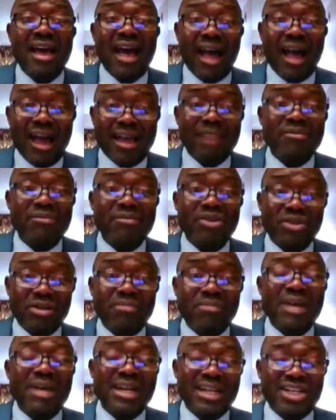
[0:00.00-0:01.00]
I am going
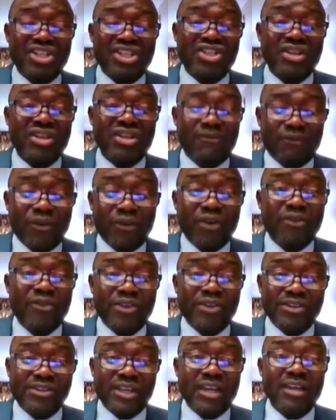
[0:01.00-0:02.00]
to manage the
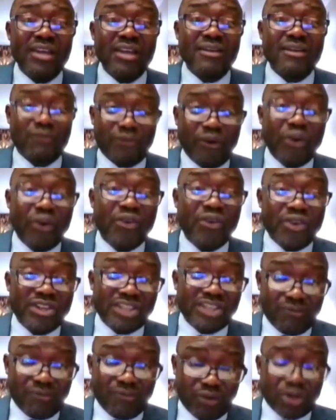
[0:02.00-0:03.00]

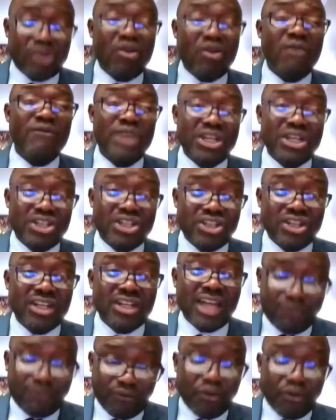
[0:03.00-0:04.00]
fundraising for the convention.
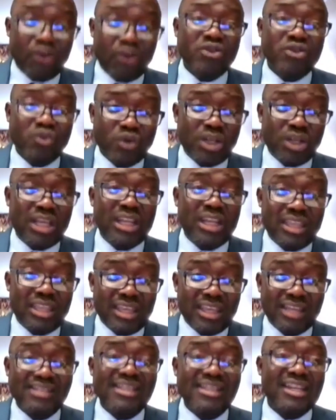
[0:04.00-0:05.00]
That falls within
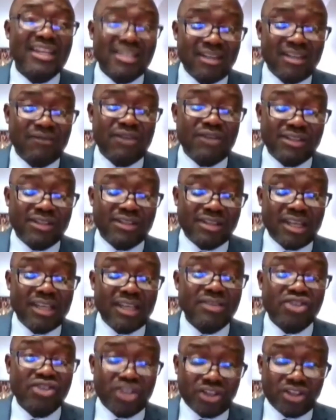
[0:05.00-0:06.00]
the executive
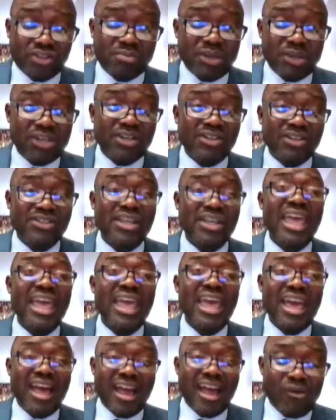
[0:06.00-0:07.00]
listings, just because
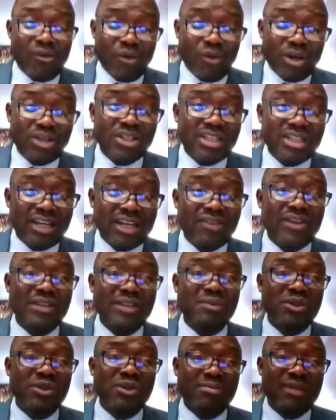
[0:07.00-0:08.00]
I want to take
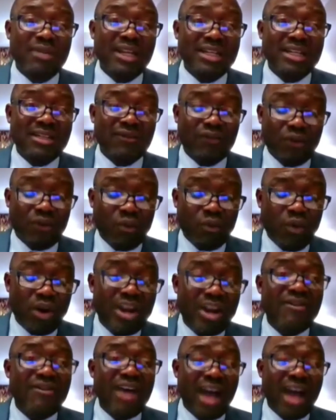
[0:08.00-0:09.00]
responsibility for
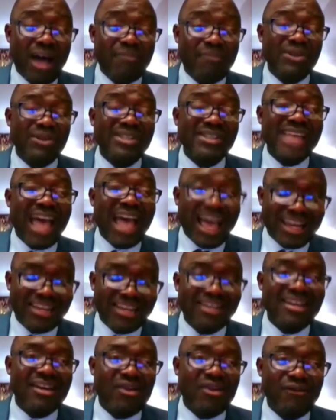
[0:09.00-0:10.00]
whatever happens at
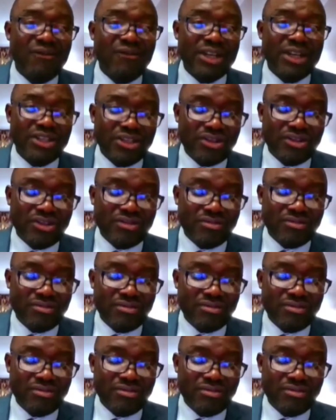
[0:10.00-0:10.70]
the convention.